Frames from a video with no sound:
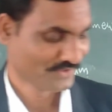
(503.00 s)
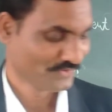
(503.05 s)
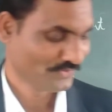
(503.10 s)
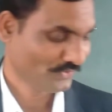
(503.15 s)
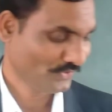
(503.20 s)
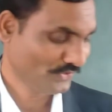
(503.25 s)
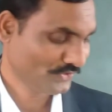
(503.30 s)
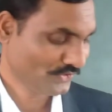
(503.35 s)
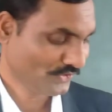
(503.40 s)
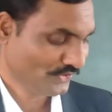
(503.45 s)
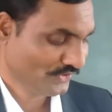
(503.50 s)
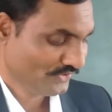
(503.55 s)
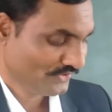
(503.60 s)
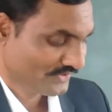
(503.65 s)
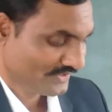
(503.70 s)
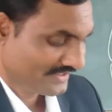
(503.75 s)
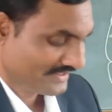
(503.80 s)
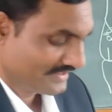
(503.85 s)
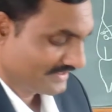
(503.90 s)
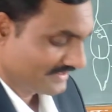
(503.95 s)
Oh
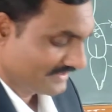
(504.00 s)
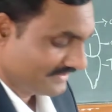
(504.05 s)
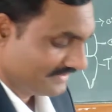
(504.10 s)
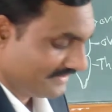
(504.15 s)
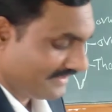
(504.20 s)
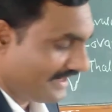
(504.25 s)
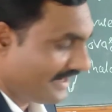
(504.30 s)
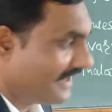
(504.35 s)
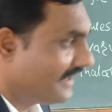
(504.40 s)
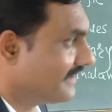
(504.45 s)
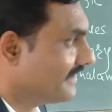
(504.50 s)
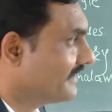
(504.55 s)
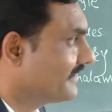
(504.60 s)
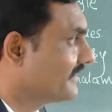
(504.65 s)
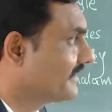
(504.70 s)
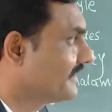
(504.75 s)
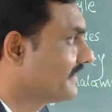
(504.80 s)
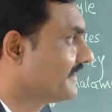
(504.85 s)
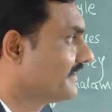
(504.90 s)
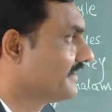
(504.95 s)
no, that
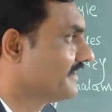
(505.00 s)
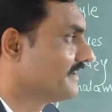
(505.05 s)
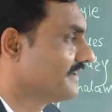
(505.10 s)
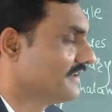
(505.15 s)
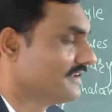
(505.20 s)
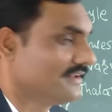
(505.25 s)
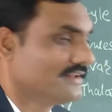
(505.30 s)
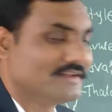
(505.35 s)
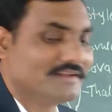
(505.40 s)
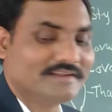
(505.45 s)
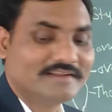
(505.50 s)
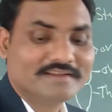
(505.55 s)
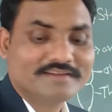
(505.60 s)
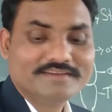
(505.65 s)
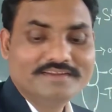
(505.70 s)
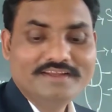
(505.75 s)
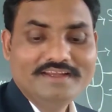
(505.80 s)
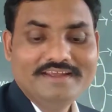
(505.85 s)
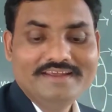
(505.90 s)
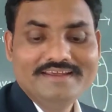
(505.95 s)

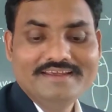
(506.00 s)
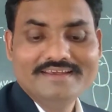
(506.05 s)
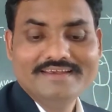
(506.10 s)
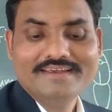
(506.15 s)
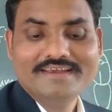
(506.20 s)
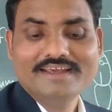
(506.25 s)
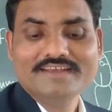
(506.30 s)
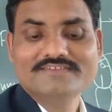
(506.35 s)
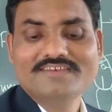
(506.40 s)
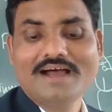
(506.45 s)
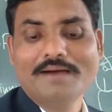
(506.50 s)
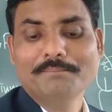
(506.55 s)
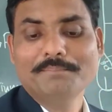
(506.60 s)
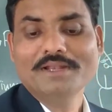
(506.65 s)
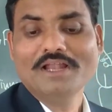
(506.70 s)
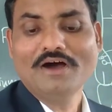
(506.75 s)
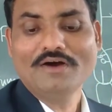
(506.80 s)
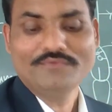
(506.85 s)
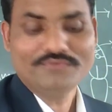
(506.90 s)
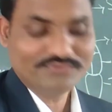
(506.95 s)
the example
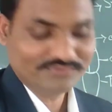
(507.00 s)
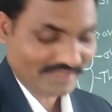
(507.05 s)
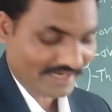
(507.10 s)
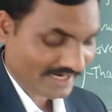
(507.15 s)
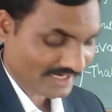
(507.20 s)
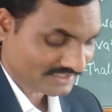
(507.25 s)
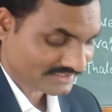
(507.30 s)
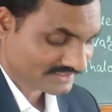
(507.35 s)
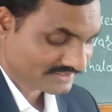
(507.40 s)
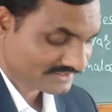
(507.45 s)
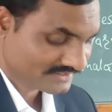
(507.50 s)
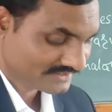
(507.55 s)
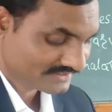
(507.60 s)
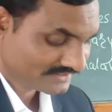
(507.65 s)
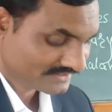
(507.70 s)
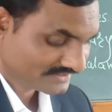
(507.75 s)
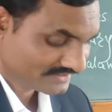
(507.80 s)
of that